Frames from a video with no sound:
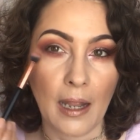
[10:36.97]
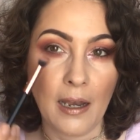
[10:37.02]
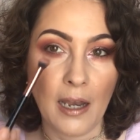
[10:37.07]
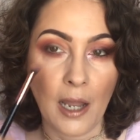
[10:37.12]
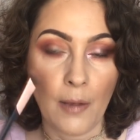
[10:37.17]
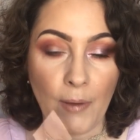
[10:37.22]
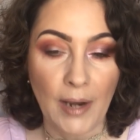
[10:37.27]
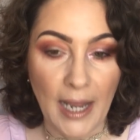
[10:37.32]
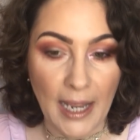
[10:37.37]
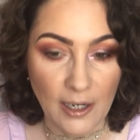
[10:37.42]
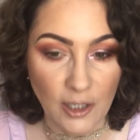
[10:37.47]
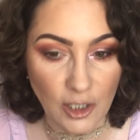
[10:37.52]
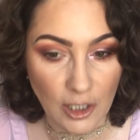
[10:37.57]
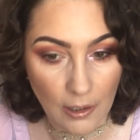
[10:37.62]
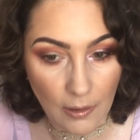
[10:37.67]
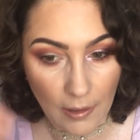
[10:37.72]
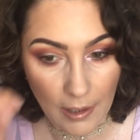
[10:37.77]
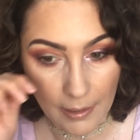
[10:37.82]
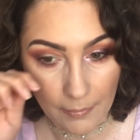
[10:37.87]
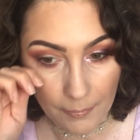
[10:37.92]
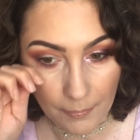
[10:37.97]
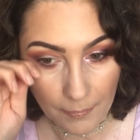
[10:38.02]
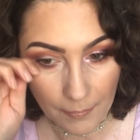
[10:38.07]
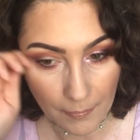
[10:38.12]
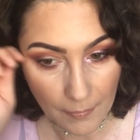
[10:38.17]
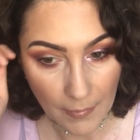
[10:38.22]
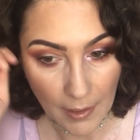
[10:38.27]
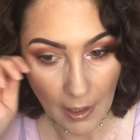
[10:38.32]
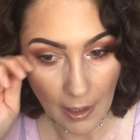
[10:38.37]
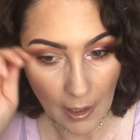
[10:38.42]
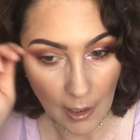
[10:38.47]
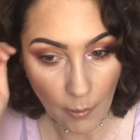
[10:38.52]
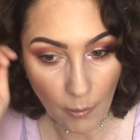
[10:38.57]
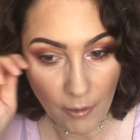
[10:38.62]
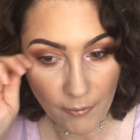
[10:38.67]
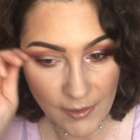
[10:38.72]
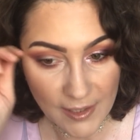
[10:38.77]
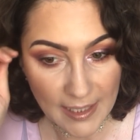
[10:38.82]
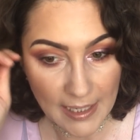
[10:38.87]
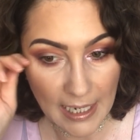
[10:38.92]
lower lash line. Now
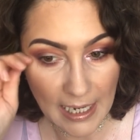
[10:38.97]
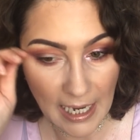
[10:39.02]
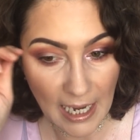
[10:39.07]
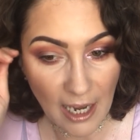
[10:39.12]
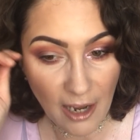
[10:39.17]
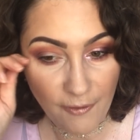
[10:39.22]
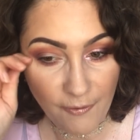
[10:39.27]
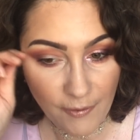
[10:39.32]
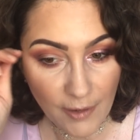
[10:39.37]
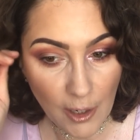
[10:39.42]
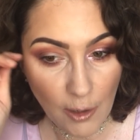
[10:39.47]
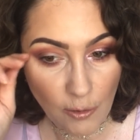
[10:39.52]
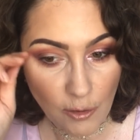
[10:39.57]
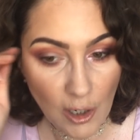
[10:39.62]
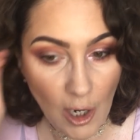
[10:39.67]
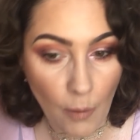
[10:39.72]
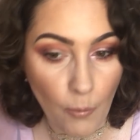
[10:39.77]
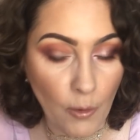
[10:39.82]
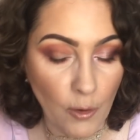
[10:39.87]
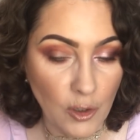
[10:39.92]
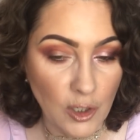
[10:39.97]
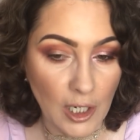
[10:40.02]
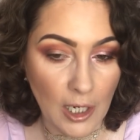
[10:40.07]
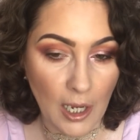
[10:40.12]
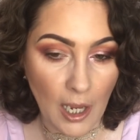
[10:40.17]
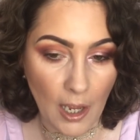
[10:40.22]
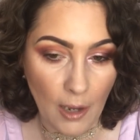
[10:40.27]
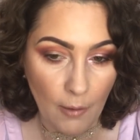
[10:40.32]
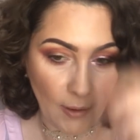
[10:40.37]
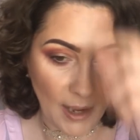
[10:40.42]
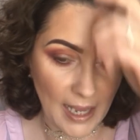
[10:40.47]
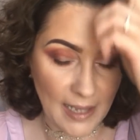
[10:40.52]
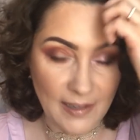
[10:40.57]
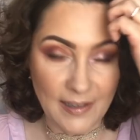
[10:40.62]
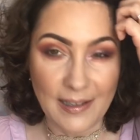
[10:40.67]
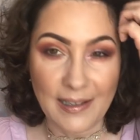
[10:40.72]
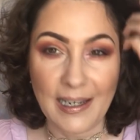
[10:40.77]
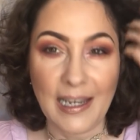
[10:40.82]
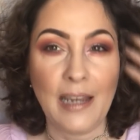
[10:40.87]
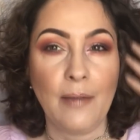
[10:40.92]
obviously if you don't want to go as
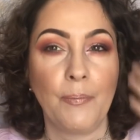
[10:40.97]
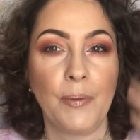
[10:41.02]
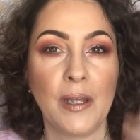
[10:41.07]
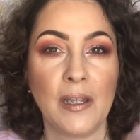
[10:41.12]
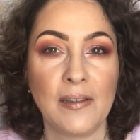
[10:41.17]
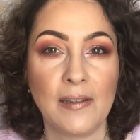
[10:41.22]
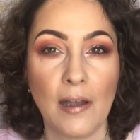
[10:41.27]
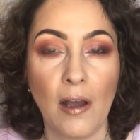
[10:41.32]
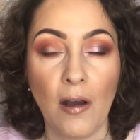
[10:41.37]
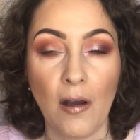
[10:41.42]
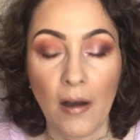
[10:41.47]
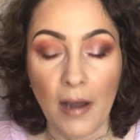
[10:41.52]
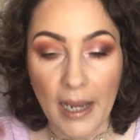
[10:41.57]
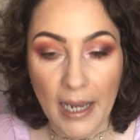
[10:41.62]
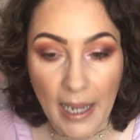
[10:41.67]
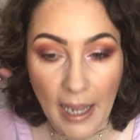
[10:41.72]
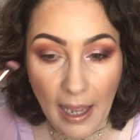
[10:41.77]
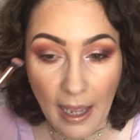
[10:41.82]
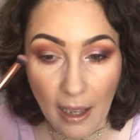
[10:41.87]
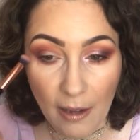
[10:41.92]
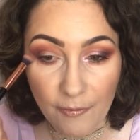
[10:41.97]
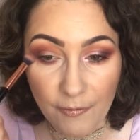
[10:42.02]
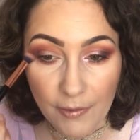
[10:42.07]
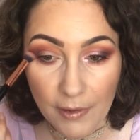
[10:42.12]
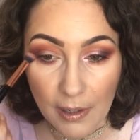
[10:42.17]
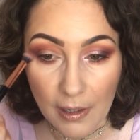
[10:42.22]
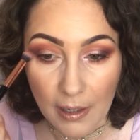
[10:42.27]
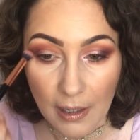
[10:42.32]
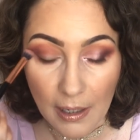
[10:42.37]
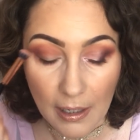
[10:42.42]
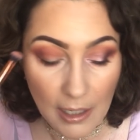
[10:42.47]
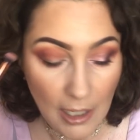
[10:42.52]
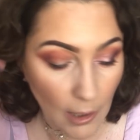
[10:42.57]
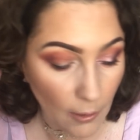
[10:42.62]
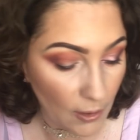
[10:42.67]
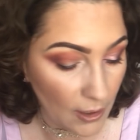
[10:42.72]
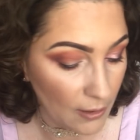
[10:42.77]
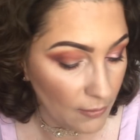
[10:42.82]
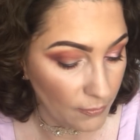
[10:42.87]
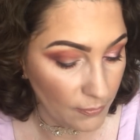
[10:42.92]
deep as I have, you
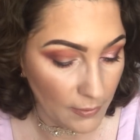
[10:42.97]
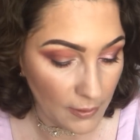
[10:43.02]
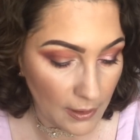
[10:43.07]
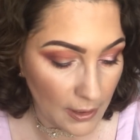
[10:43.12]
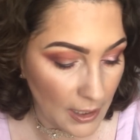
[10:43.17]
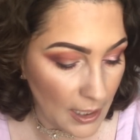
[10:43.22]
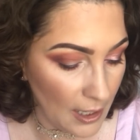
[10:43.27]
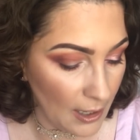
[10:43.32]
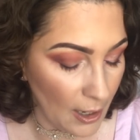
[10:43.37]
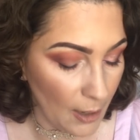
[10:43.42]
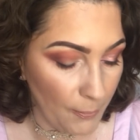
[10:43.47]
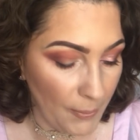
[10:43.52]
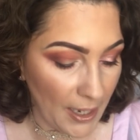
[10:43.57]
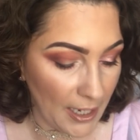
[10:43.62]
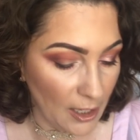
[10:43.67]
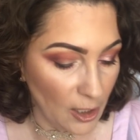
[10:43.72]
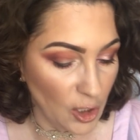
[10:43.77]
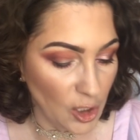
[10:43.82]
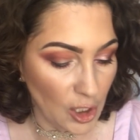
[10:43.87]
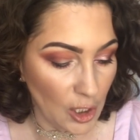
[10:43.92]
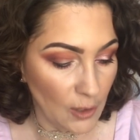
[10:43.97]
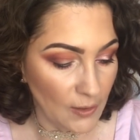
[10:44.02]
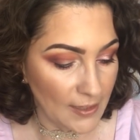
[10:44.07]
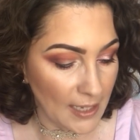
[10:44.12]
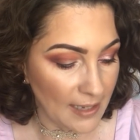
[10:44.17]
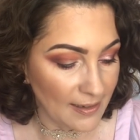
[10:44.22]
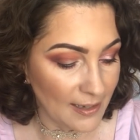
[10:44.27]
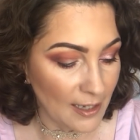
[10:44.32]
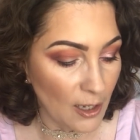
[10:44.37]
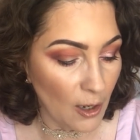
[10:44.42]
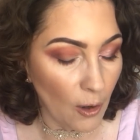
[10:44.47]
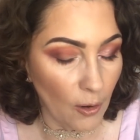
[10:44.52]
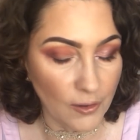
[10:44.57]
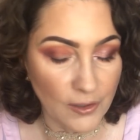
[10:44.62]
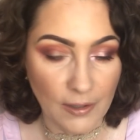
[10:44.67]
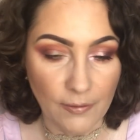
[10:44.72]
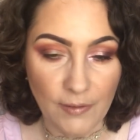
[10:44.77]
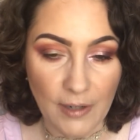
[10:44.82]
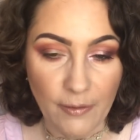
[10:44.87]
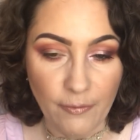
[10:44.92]
can, you know, pick and choose. There's
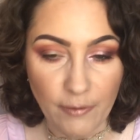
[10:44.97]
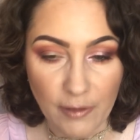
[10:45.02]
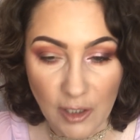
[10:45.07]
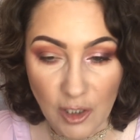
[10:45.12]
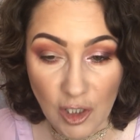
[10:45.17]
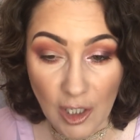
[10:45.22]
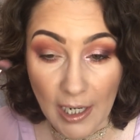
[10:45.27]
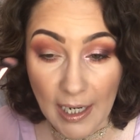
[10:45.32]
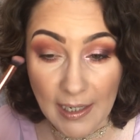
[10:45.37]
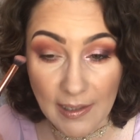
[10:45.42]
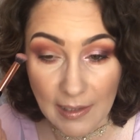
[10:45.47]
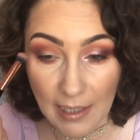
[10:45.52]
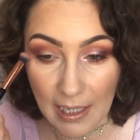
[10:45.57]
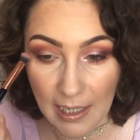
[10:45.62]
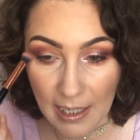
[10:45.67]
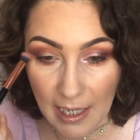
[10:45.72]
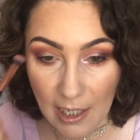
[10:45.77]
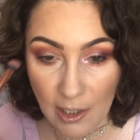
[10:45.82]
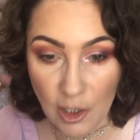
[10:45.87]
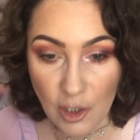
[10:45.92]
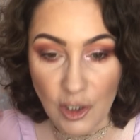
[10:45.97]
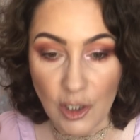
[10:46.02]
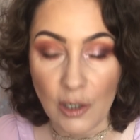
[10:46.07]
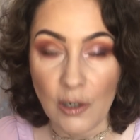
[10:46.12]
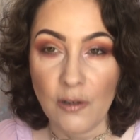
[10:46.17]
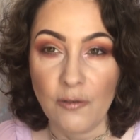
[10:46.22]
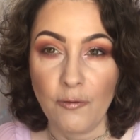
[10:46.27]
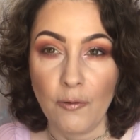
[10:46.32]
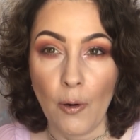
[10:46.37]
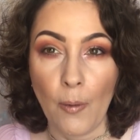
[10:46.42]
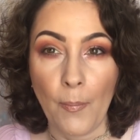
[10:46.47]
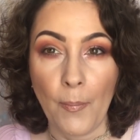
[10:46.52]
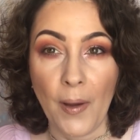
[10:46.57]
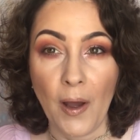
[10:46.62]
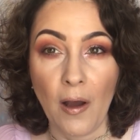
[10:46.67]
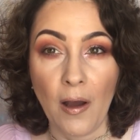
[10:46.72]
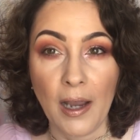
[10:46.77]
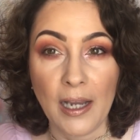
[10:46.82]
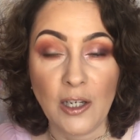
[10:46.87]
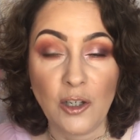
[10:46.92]
lots of different shades in here to choose from, but
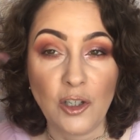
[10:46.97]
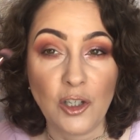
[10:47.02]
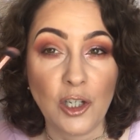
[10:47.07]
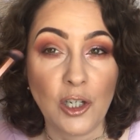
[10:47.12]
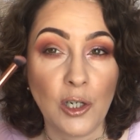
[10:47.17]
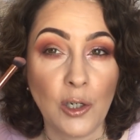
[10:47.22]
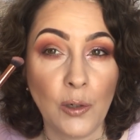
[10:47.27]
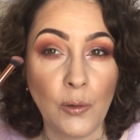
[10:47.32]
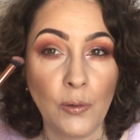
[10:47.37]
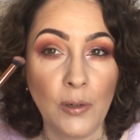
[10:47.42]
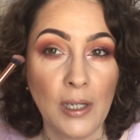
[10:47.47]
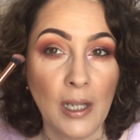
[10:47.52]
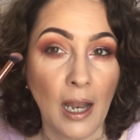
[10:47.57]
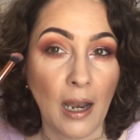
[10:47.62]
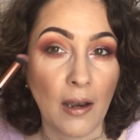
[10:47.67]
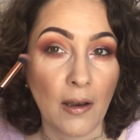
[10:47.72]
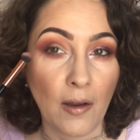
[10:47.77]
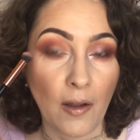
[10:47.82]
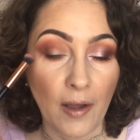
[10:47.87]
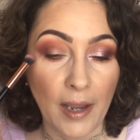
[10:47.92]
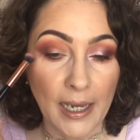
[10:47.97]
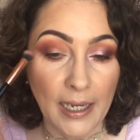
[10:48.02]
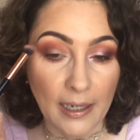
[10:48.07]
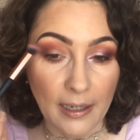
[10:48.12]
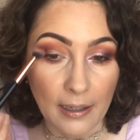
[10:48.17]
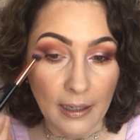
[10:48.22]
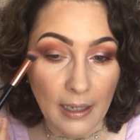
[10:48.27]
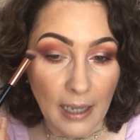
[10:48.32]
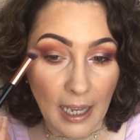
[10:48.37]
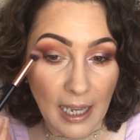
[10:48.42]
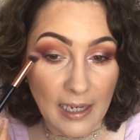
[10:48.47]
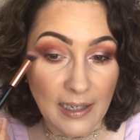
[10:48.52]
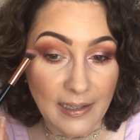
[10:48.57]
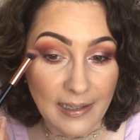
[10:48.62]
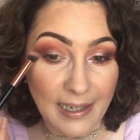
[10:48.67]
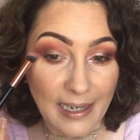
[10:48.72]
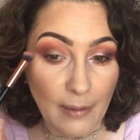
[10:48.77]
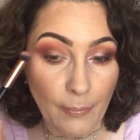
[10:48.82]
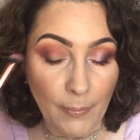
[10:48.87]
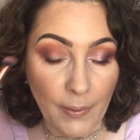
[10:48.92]
I do like a
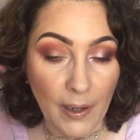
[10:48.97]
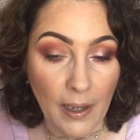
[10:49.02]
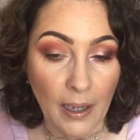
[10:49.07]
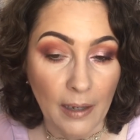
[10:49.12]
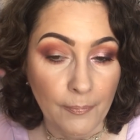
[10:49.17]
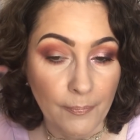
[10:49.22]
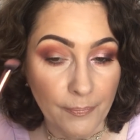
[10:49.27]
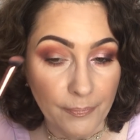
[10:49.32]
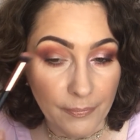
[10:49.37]
deeper